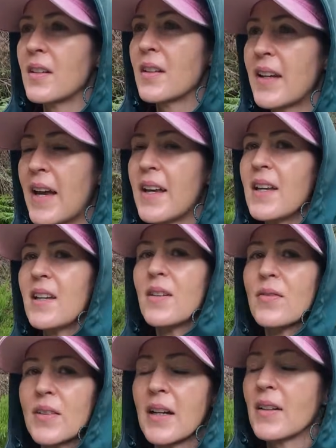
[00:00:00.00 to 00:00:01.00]

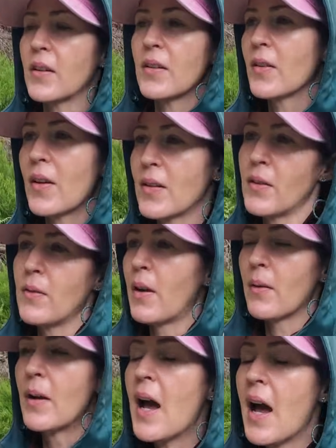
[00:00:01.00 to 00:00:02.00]
cave. I don't
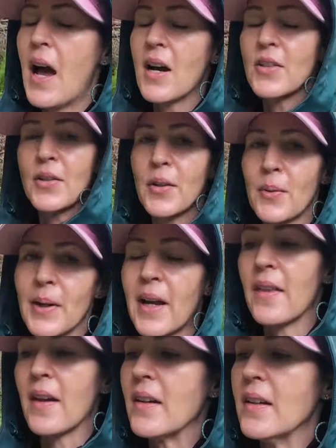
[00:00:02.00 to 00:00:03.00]
know. I'll show you when I
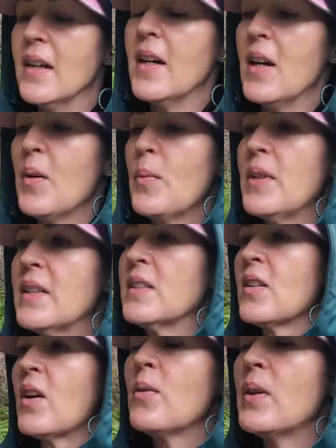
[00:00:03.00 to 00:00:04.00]
get there. This
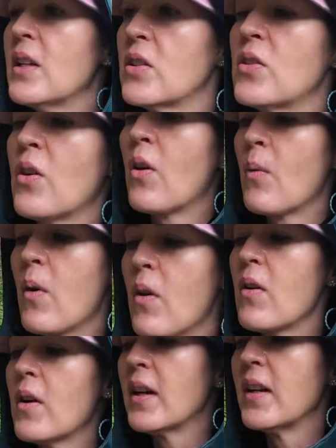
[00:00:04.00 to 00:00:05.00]
is only a short
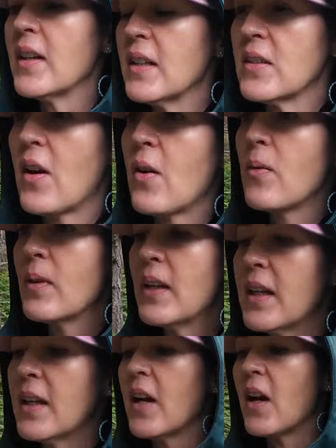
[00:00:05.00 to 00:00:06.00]
walk. It's
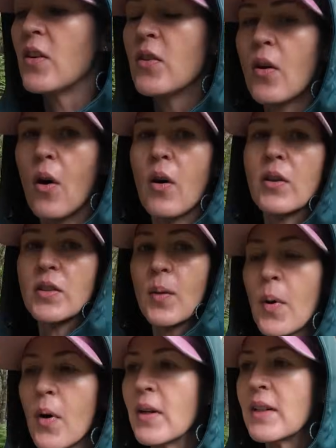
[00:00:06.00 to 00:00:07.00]
only a
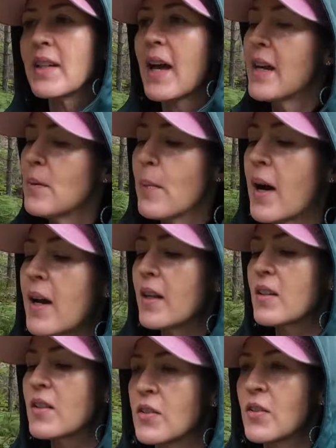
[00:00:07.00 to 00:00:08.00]
0.8
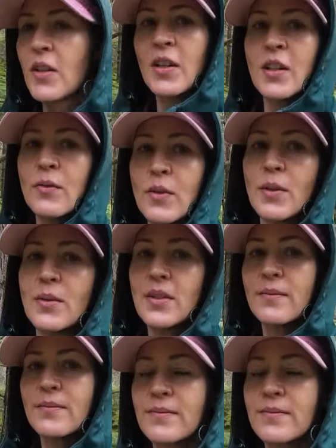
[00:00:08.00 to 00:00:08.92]
mile circular route.